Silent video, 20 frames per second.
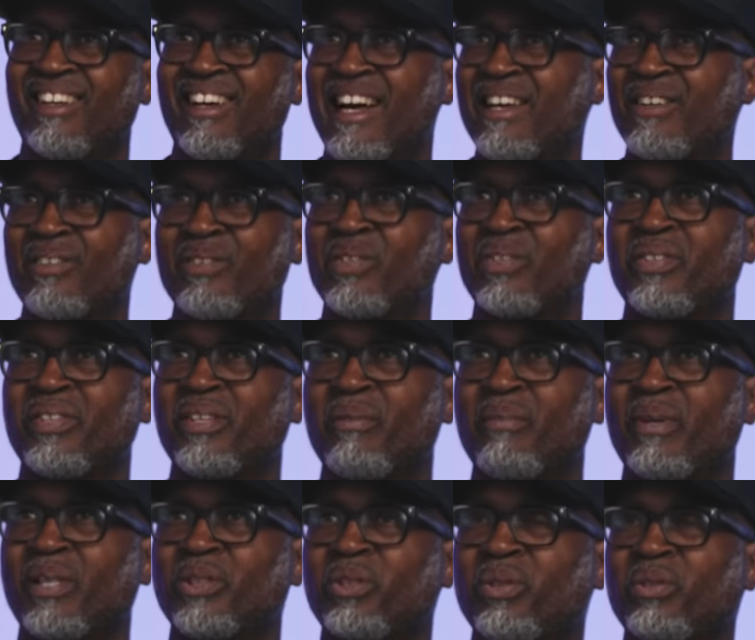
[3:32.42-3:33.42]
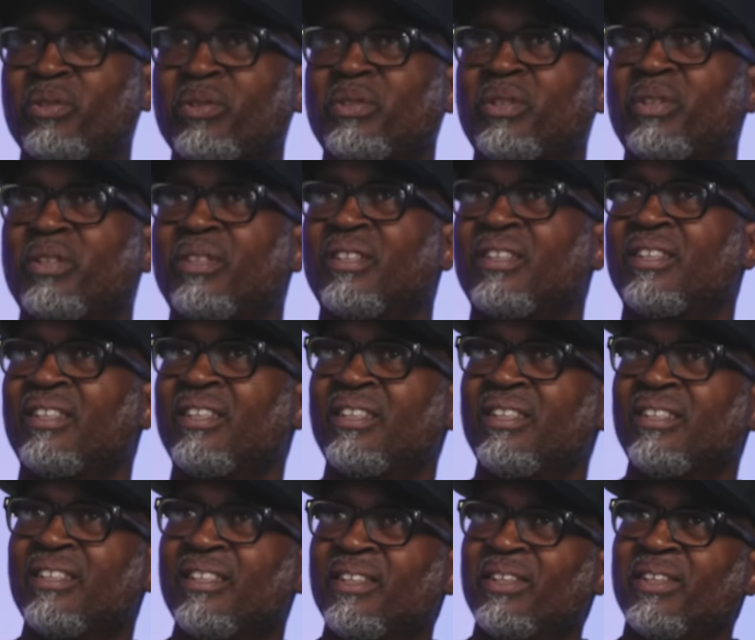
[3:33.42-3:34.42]
I don't know nothing about shoes. Exactly.
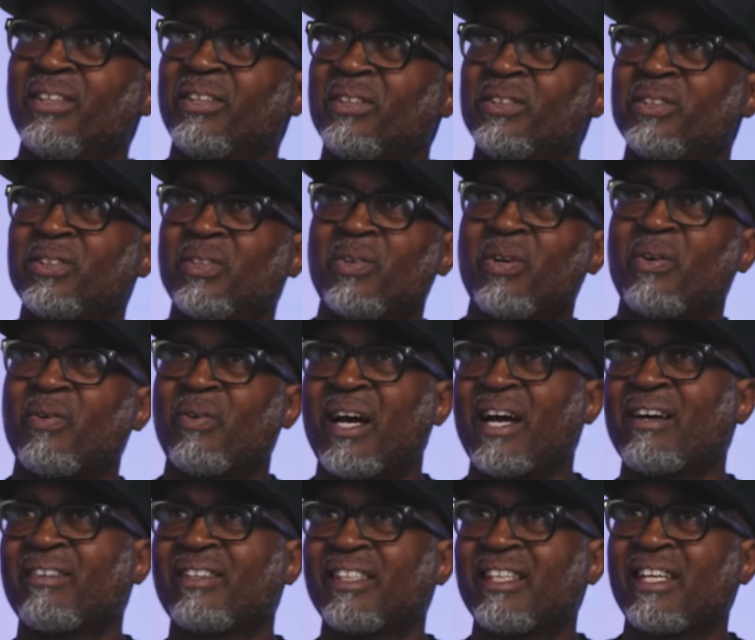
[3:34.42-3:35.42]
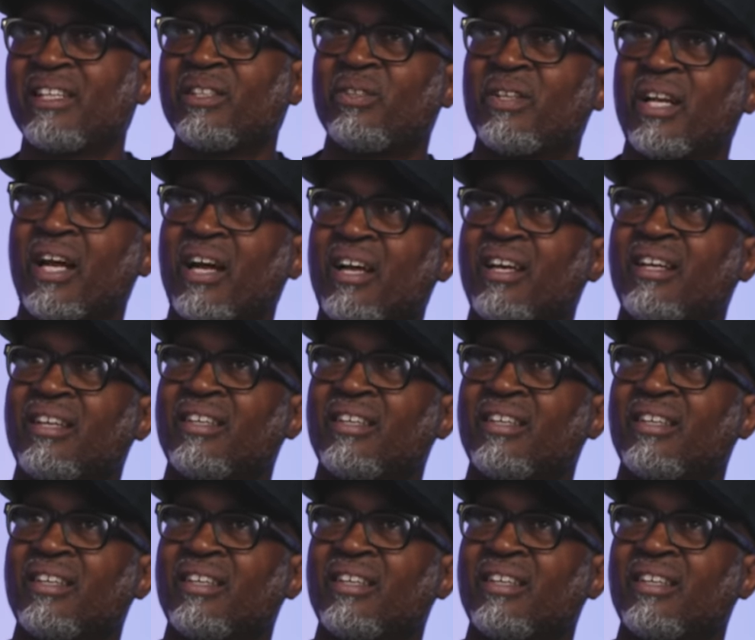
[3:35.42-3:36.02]
So how can I do that?